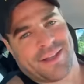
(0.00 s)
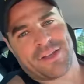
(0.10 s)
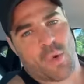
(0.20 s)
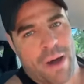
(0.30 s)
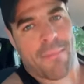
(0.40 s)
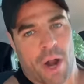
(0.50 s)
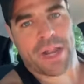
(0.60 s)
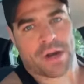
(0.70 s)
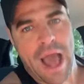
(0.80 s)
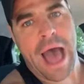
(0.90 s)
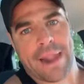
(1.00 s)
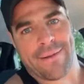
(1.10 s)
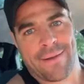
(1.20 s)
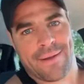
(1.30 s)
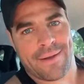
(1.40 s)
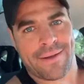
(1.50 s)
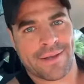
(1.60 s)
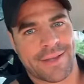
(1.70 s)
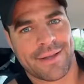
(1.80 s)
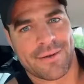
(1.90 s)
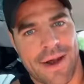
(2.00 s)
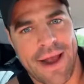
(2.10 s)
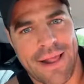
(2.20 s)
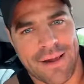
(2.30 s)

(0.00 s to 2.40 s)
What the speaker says: You want money or not, right? Now,